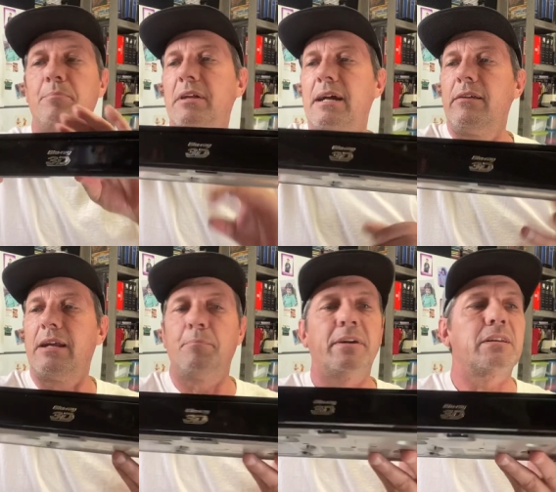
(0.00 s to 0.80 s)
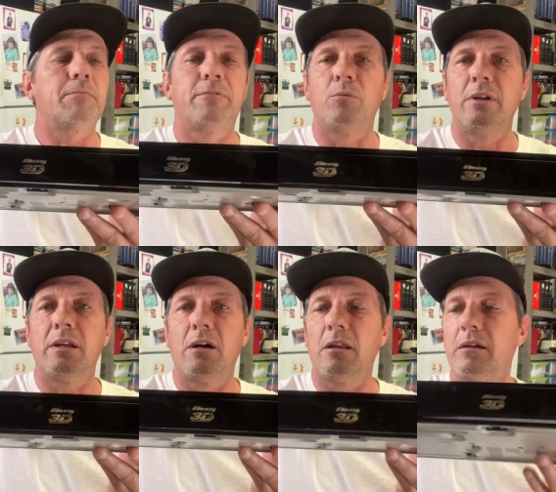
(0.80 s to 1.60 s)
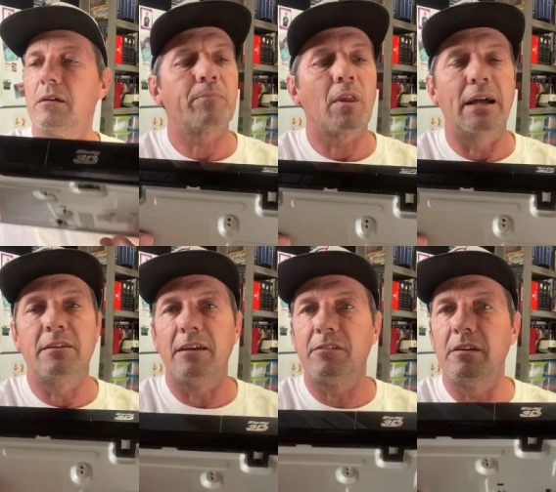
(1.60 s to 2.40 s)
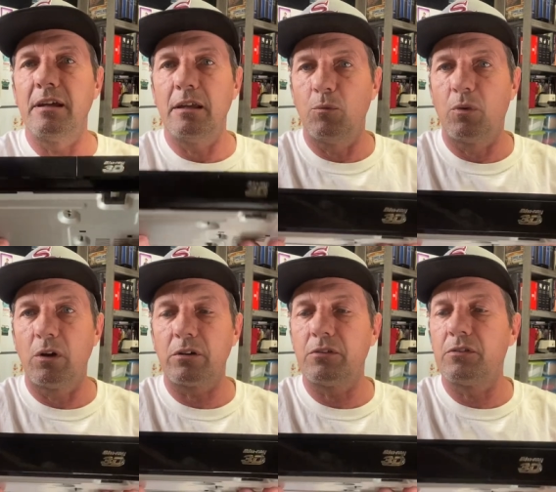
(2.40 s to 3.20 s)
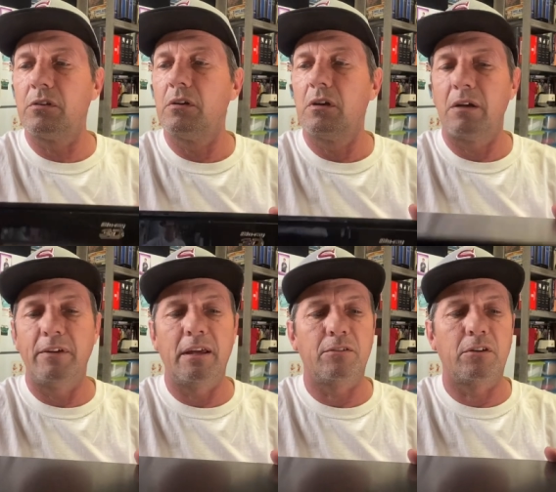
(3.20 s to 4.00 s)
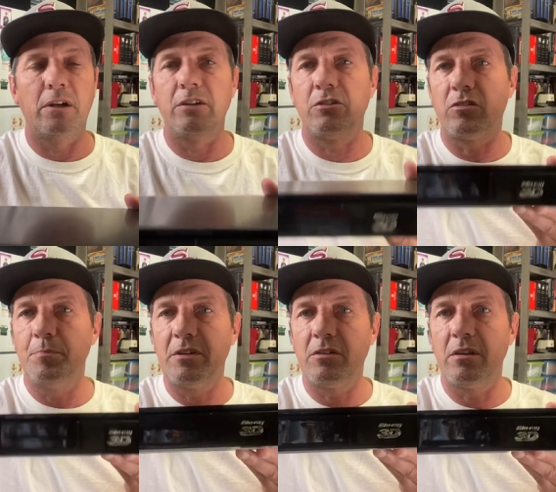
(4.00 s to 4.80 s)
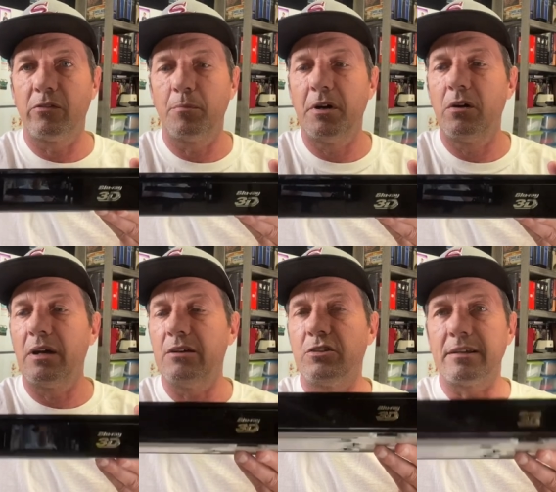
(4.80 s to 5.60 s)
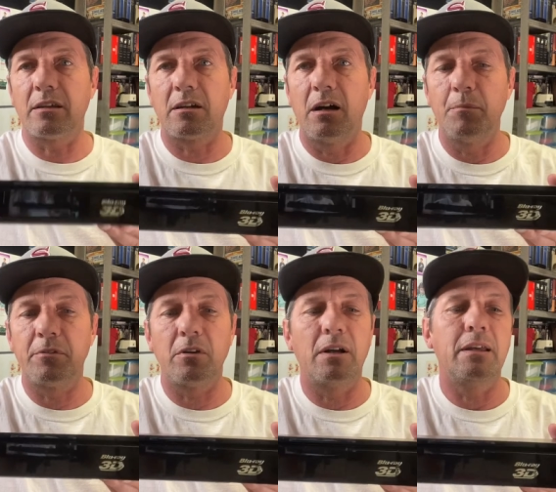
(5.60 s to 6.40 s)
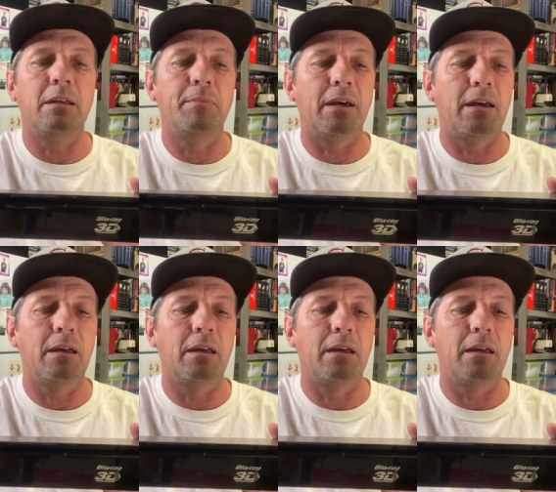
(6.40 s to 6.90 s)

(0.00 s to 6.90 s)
player that I picked up for $1. I tested it, it works. Everything's good, it's just missing the remote. I checked the comps on eBay.